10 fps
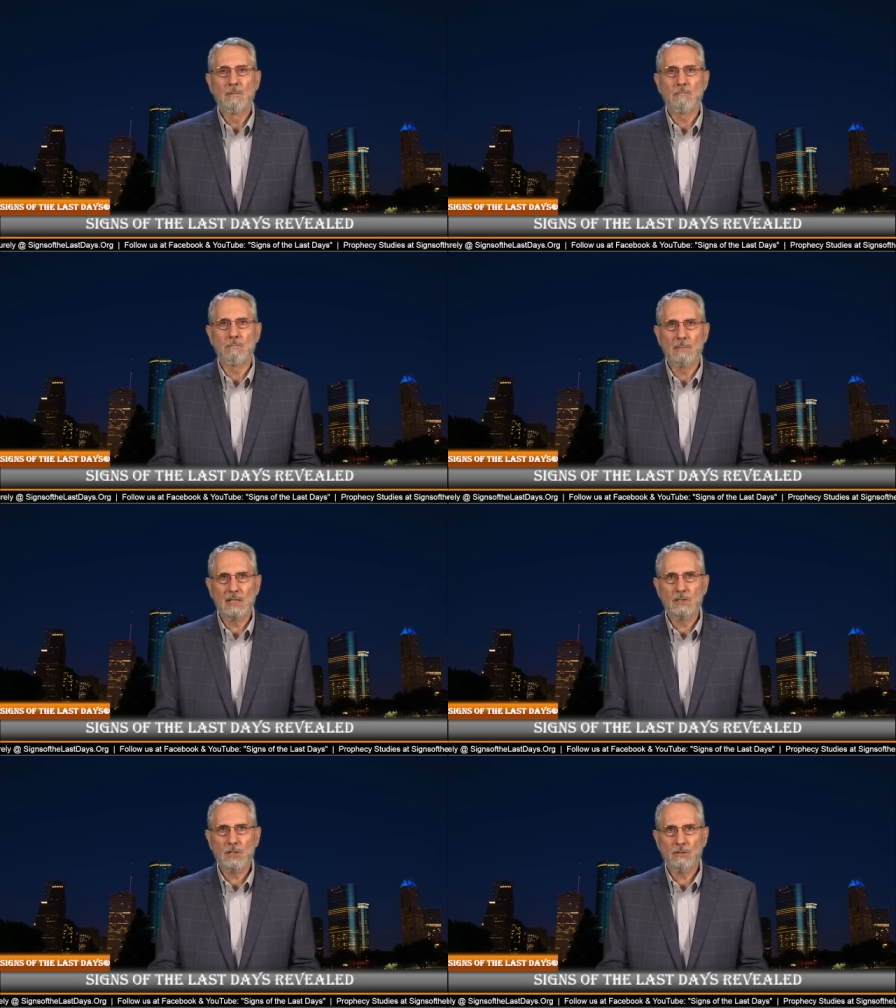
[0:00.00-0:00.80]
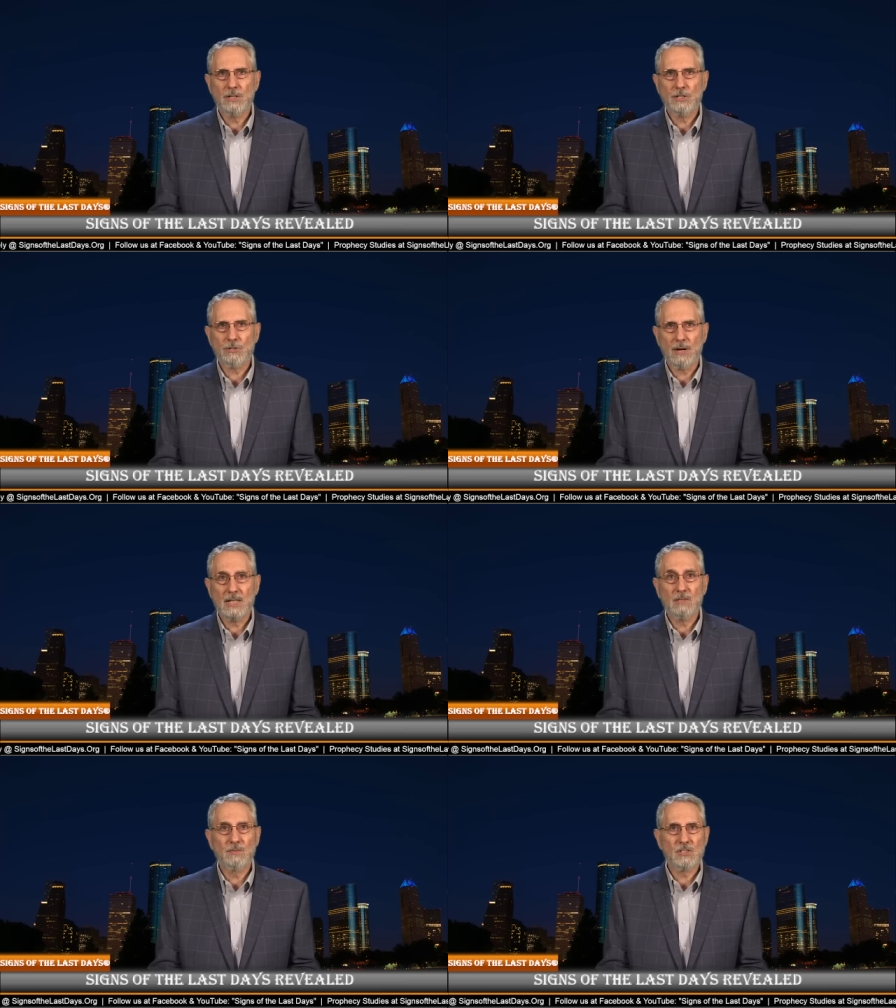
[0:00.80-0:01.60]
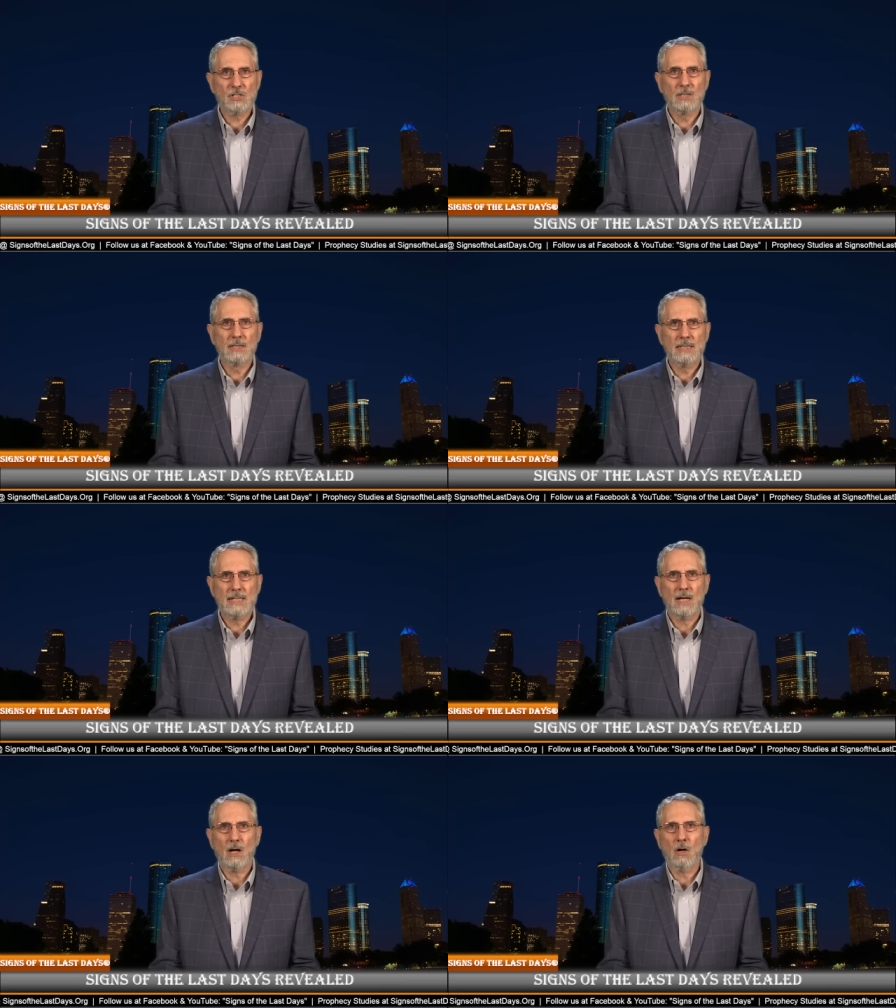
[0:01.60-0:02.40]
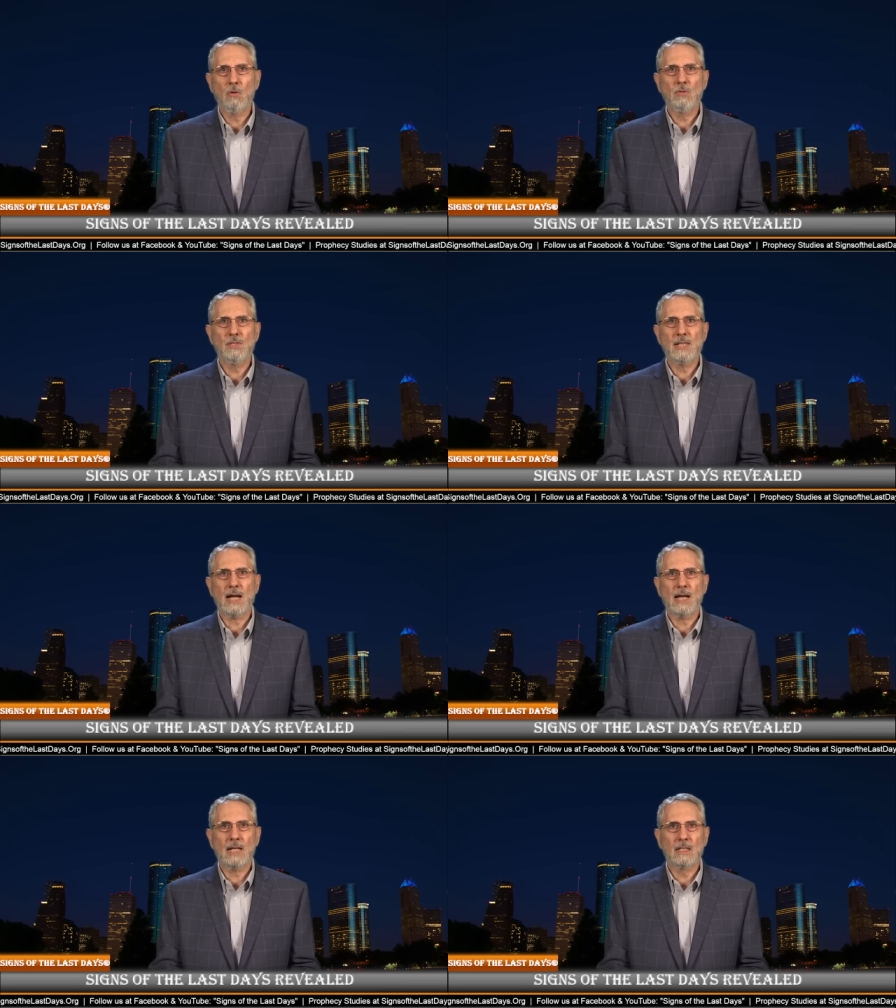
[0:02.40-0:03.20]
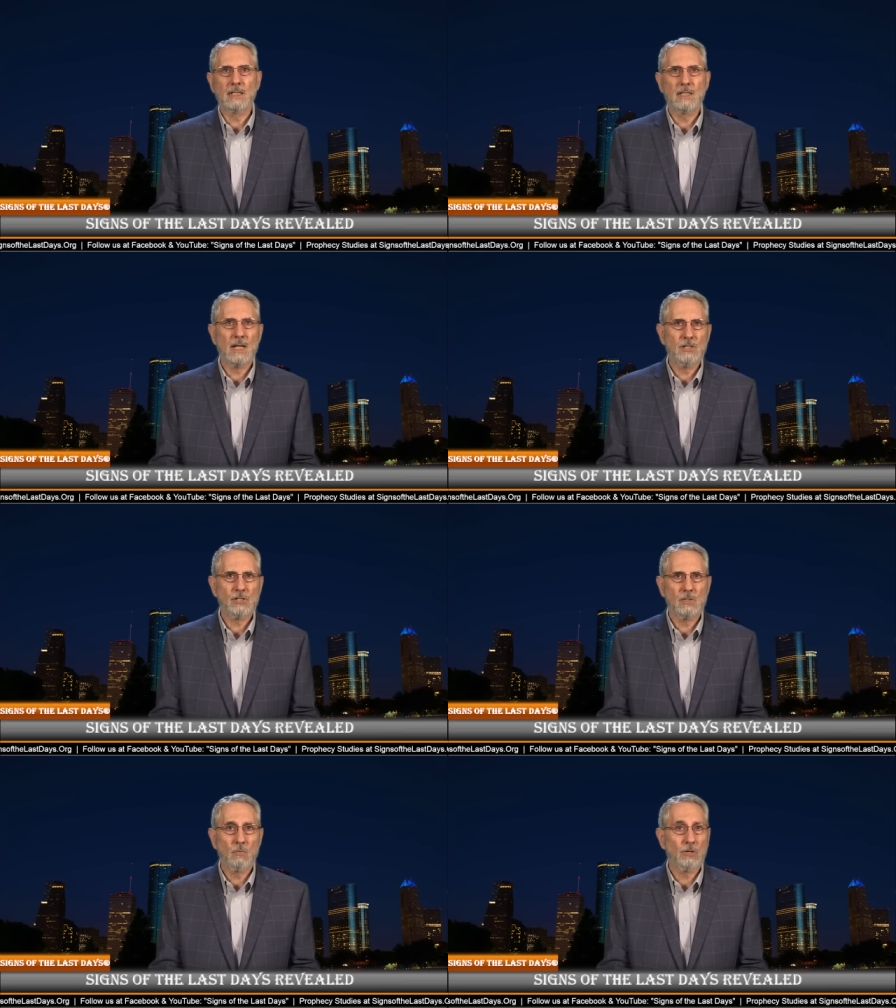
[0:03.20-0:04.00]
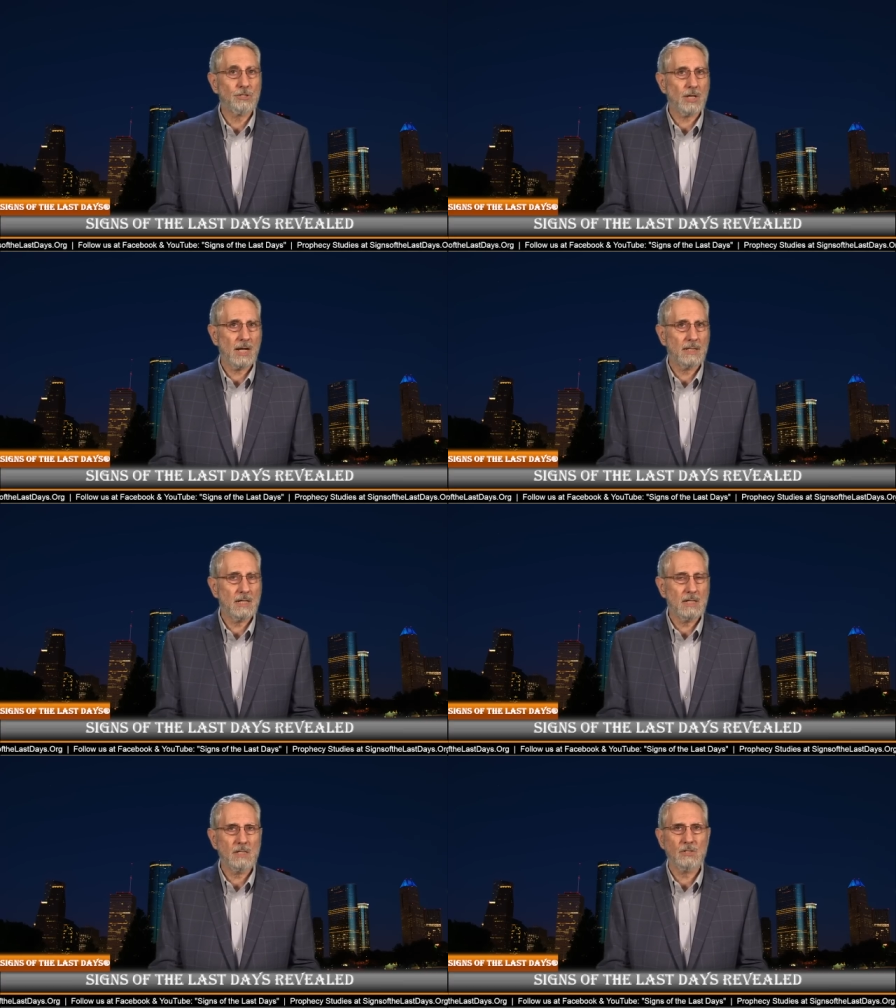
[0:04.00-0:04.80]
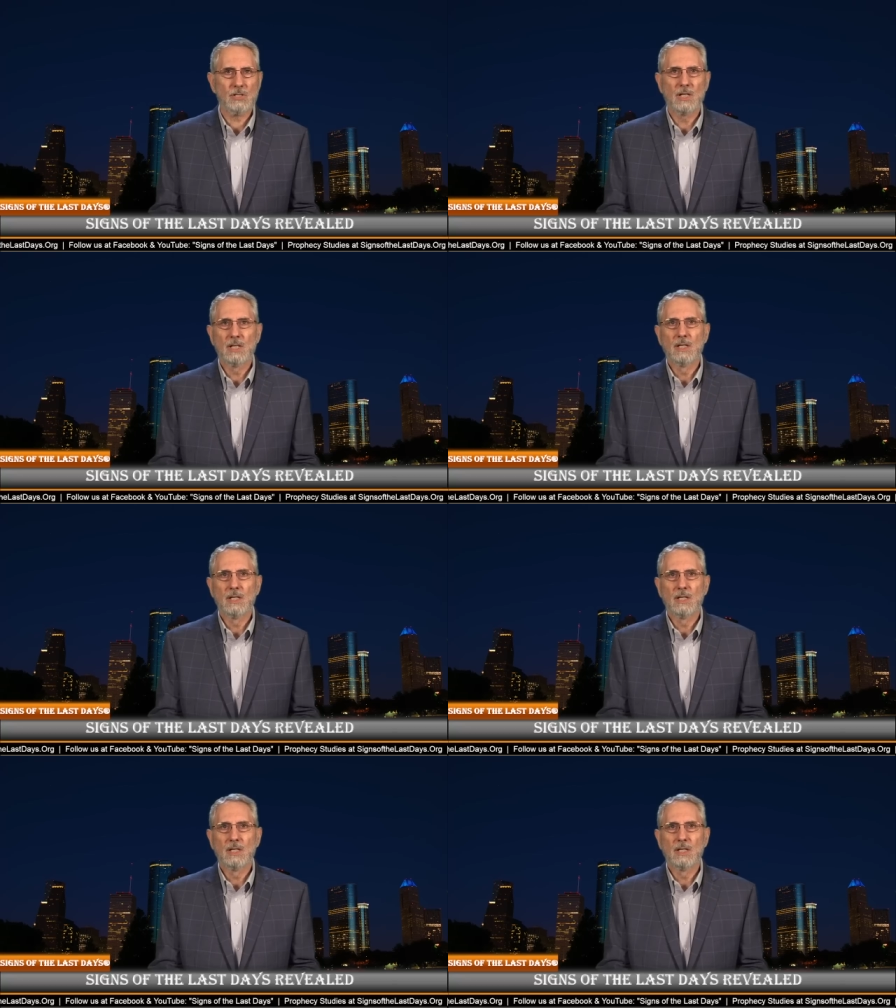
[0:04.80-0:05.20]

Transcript: military training facility on the island nation where Chinese